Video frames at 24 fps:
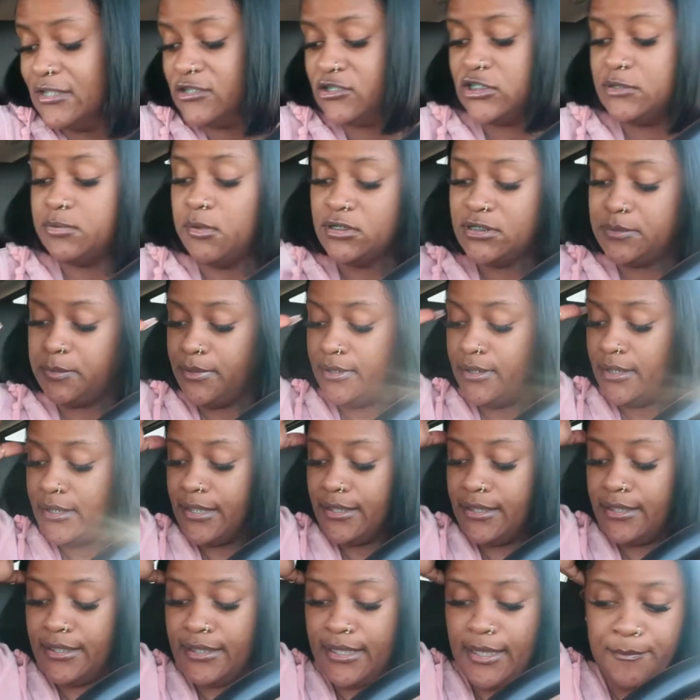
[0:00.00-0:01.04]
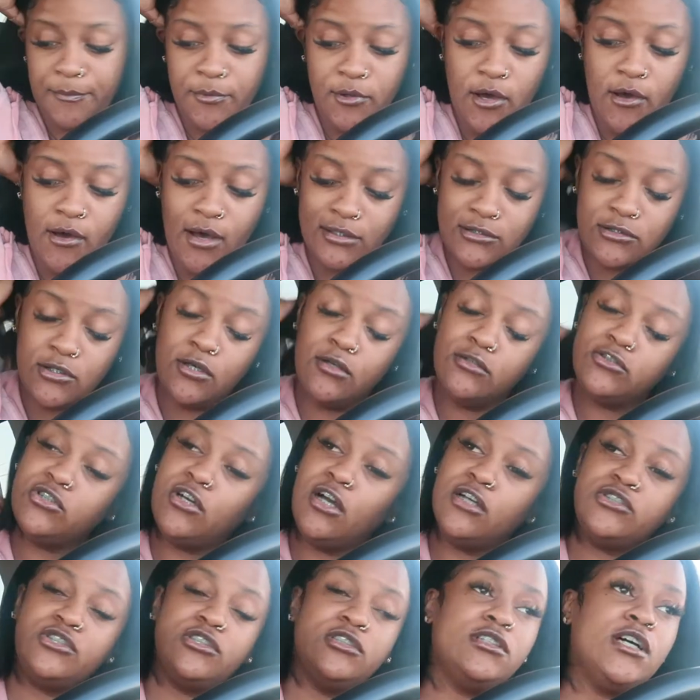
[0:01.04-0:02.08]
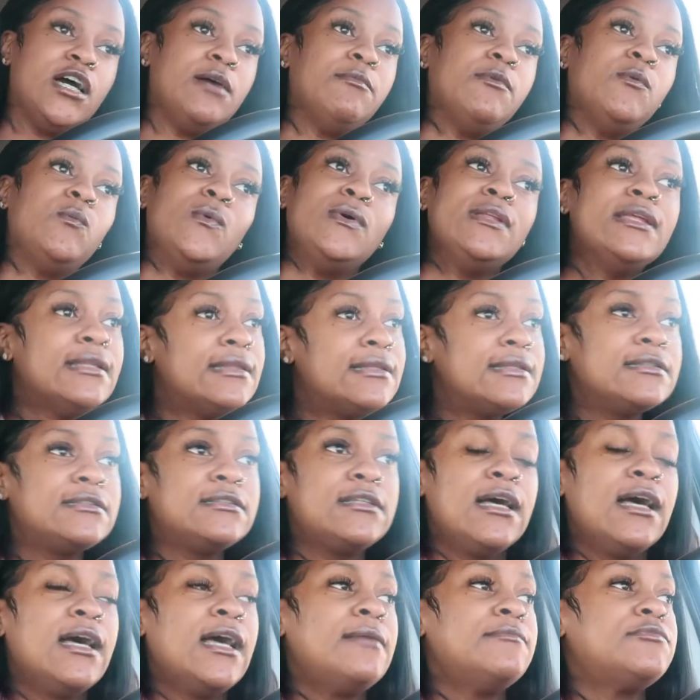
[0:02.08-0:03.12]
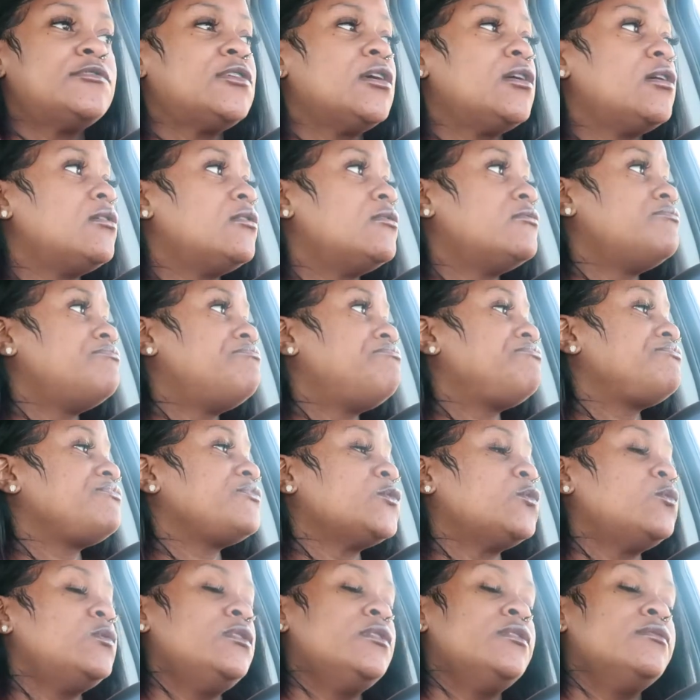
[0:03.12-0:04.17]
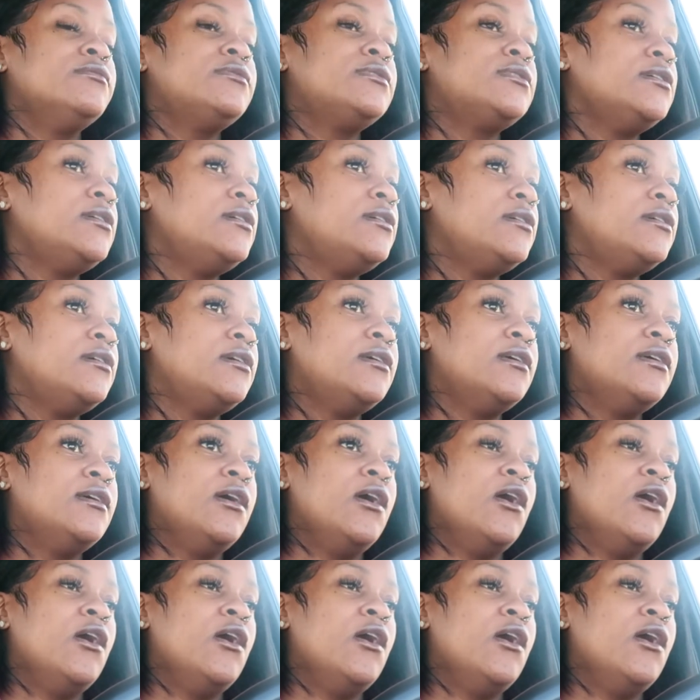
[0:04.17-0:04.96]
She's supposed to be hooking it up, y'all. I told y'all she coming with it this time, so we gonna see.